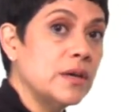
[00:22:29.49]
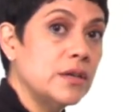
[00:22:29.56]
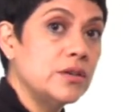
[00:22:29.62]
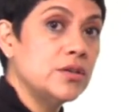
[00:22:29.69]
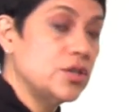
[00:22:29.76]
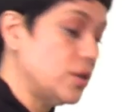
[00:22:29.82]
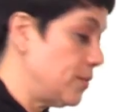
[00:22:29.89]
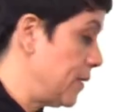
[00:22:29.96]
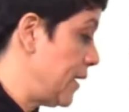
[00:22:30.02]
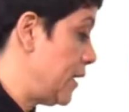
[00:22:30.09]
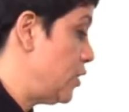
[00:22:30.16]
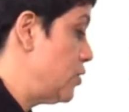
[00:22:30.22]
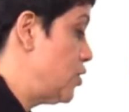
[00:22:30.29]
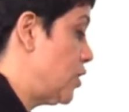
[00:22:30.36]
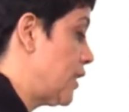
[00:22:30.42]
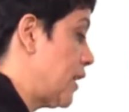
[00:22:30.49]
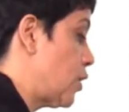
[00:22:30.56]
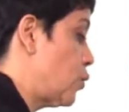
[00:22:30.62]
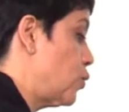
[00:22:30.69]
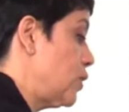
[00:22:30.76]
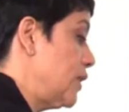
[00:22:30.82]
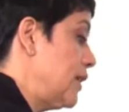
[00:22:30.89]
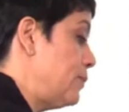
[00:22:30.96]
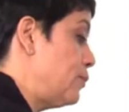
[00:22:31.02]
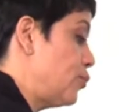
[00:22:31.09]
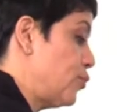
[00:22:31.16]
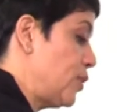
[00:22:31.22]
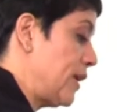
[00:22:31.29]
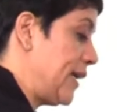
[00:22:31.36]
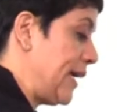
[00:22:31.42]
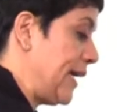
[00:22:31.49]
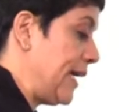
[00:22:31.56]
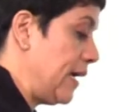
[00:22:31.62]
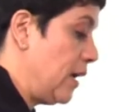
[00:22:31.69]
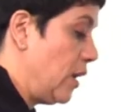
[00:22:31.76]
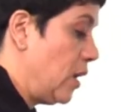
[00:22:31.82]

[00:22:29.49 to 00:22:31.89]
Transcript: You should get a really pretty,